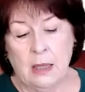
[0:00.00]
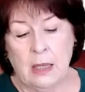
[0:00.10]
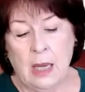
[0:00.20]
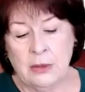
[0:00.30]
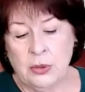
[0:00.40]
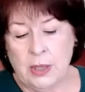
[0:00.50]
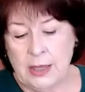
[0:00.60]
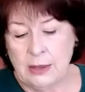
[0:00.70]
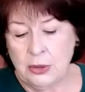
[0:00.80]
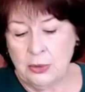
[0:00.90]

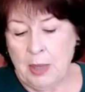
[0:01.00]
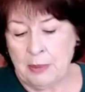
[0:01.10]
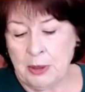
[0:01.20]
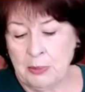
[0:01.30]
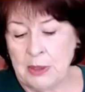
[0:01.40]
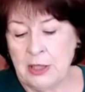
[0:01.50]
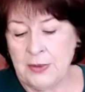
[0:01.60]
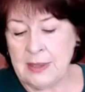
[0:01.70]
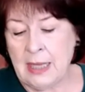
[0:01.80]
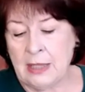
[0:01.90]
Contrary to popular belief,
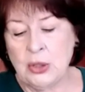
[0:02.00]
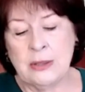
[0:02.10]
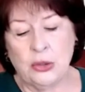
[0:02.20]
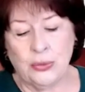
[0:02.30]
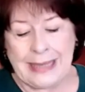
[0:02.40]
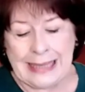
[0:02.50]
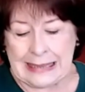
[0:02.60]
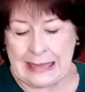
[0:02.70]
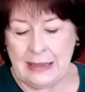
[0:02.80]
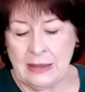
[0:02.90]
it's not just green
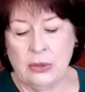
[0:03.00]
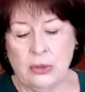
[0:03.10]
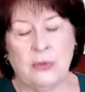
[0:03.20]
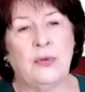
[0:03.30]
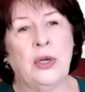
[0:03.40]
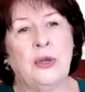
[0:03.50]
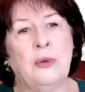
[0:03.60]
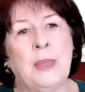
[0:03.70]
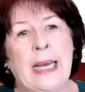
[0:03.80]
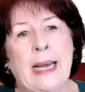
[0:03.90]
tea that's good for you,
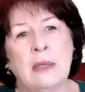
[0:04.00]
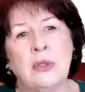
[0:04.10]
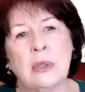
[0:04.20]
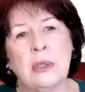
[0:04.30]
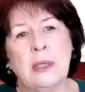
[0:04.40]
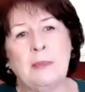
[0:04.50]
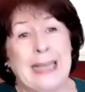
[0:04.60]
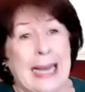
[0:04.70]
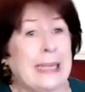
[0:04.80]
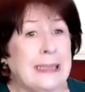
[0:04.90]
but actually
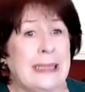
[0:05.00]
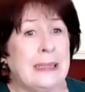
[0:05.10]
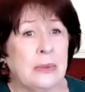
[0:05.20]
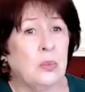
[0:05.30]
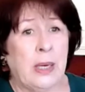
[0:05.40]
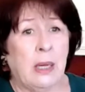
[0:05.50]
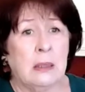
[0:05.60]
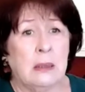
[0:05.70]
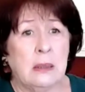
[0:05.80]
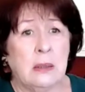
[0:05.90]
black tea as
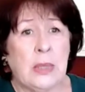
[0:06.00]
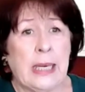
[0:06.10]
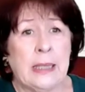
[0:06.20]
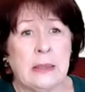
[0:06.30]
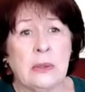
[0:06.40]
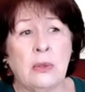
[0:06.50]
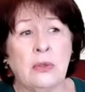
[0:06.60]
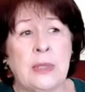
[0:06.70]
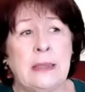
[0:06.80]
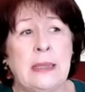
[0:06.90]
well. Okay, so
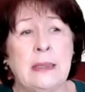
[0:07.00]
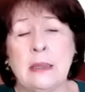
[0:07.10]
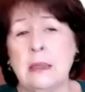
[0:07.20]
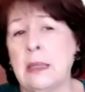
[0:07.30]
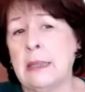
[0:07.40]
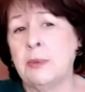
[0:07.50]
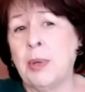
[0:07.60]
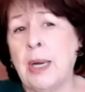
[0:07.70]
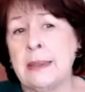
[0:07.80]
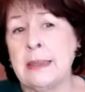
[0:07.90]
green tea is a little less
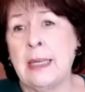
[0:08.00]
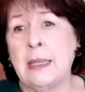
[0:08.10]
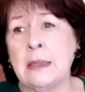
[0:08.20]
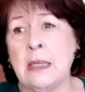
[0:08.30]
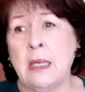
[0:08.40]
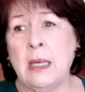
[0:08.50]
processed.